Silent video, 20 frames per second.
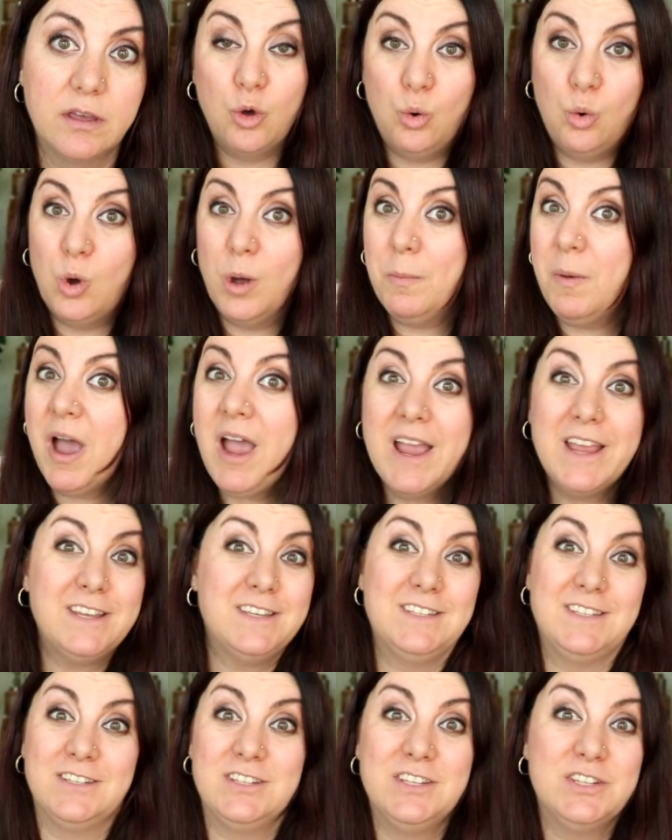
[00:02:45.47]
Who am I
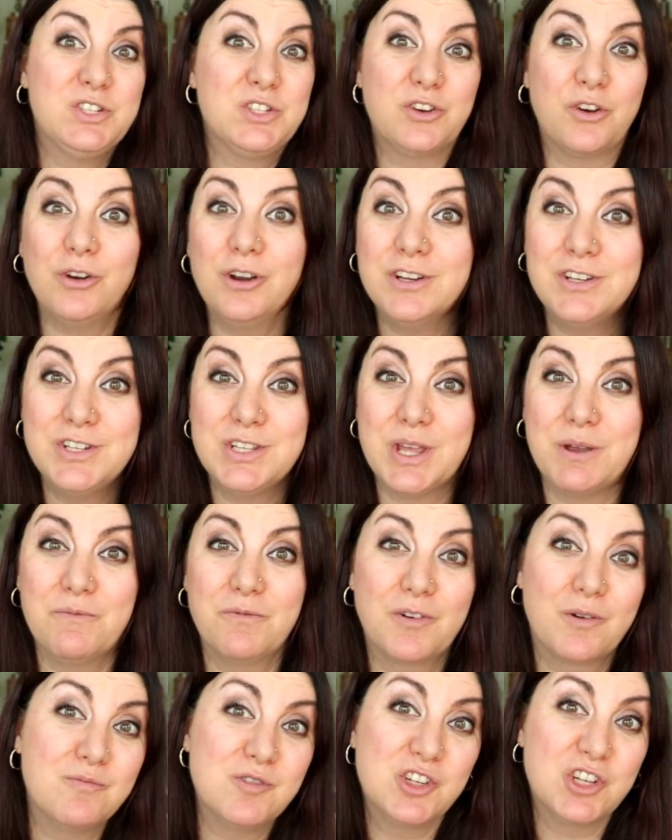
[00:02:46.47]
to discourage them
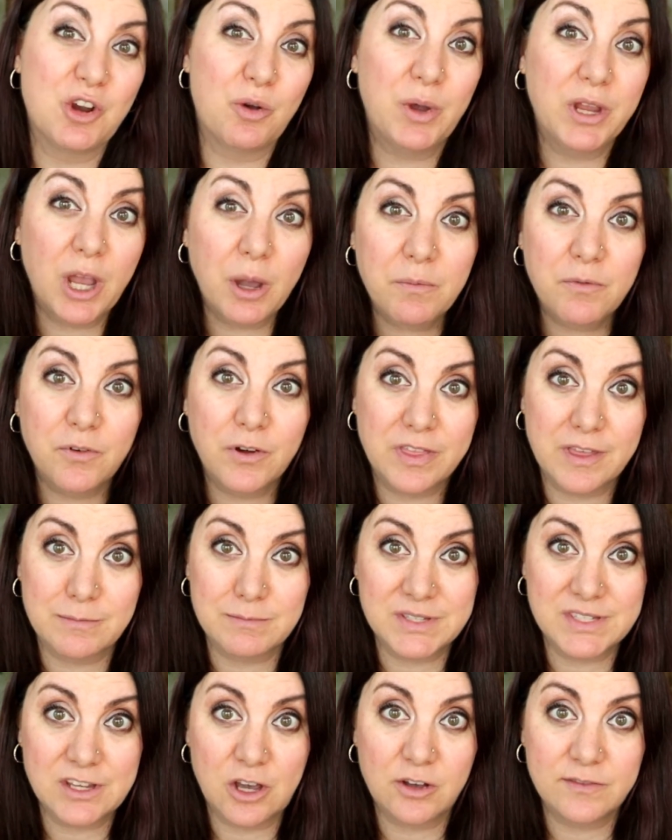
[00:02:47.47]
from showing up for
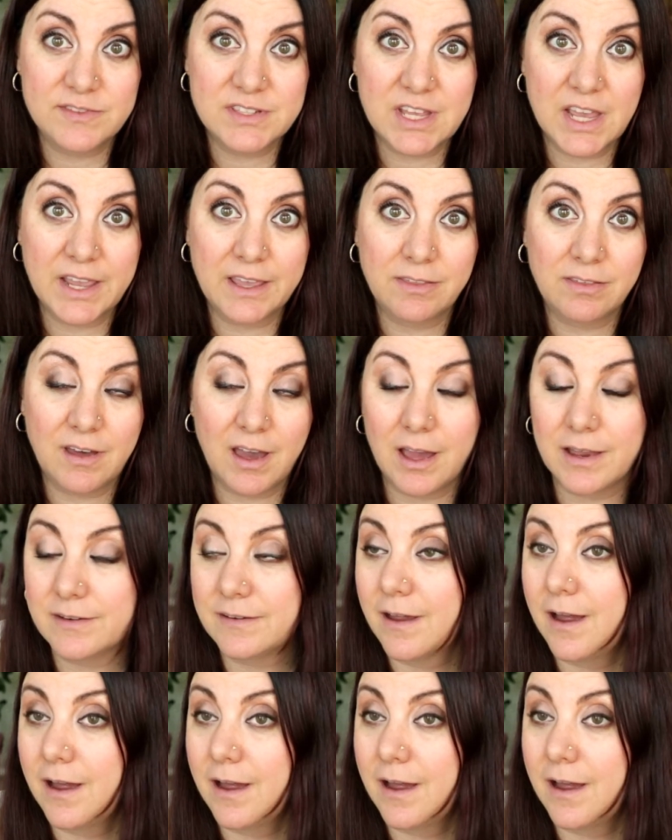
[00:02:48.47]
themselves like that?